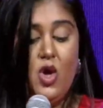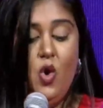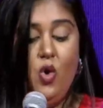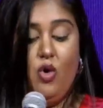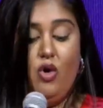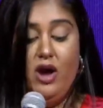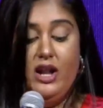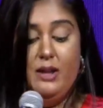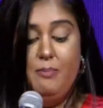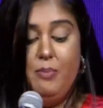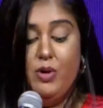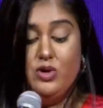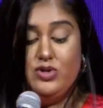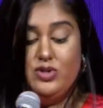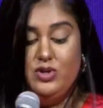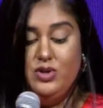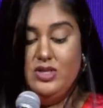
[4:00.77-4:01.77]
or any
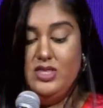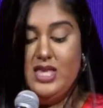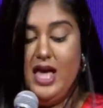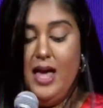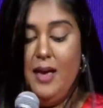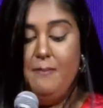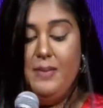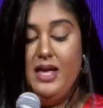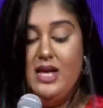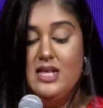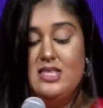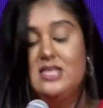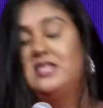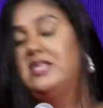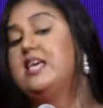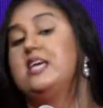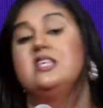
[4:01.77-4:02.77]
personal time because
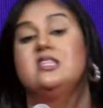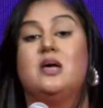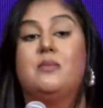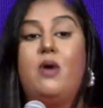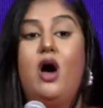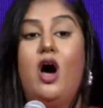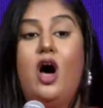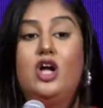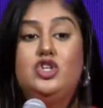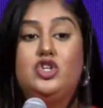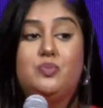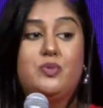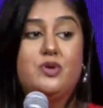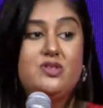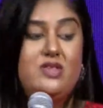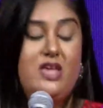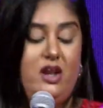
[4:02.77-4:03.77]
it takes up
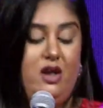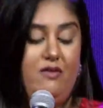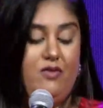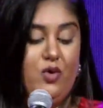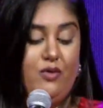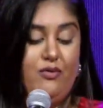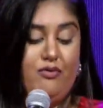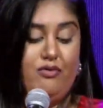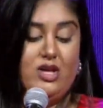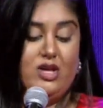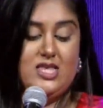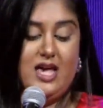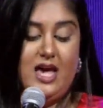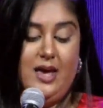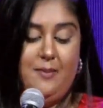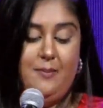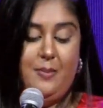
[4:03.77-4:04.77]
100% of your free
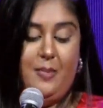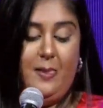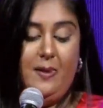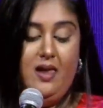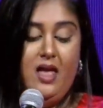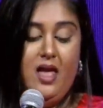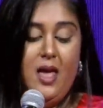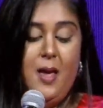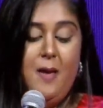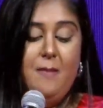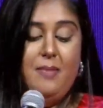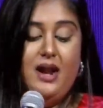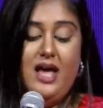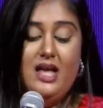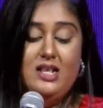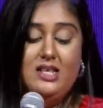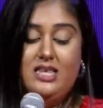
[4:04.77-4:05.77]
time.
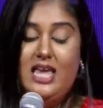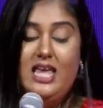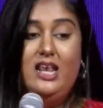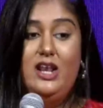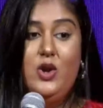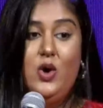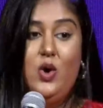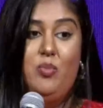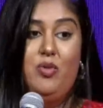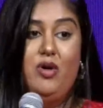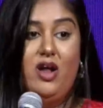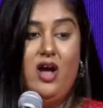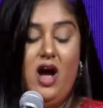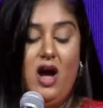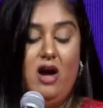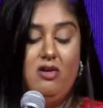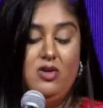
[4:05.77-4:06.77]
But they didn't know Brother
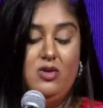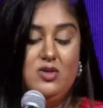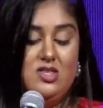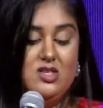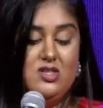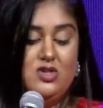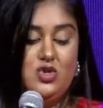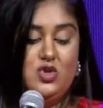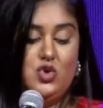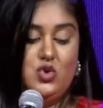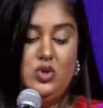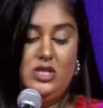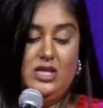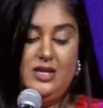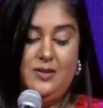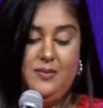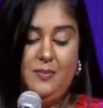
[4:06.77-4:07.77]
Haro and Sister
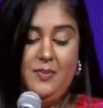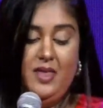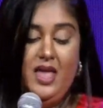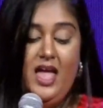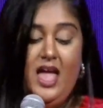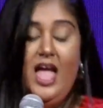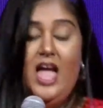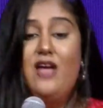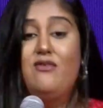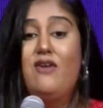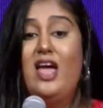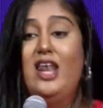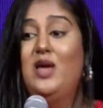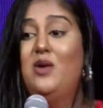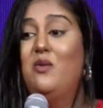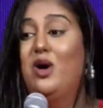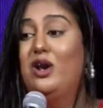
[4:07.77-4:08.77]
Julie. If
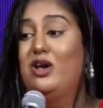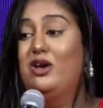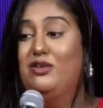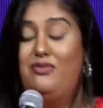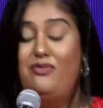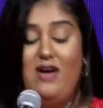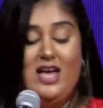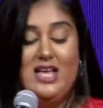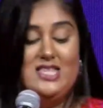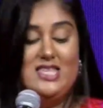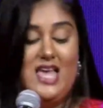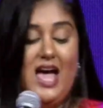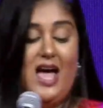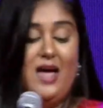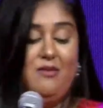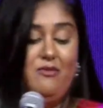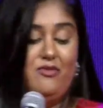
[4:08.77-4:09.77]
anyone could find
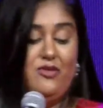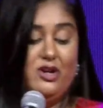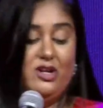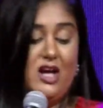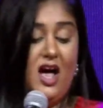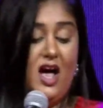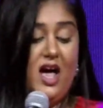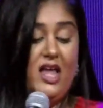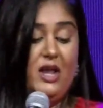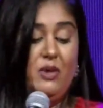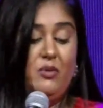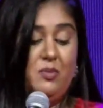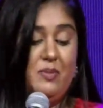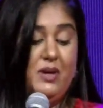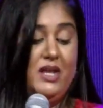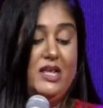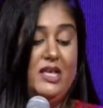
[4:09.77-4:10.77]
time for God, it
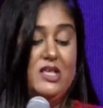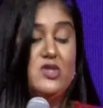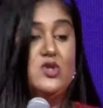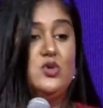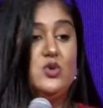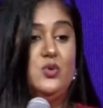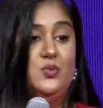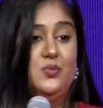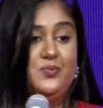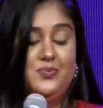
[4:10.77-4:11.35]
would be these two.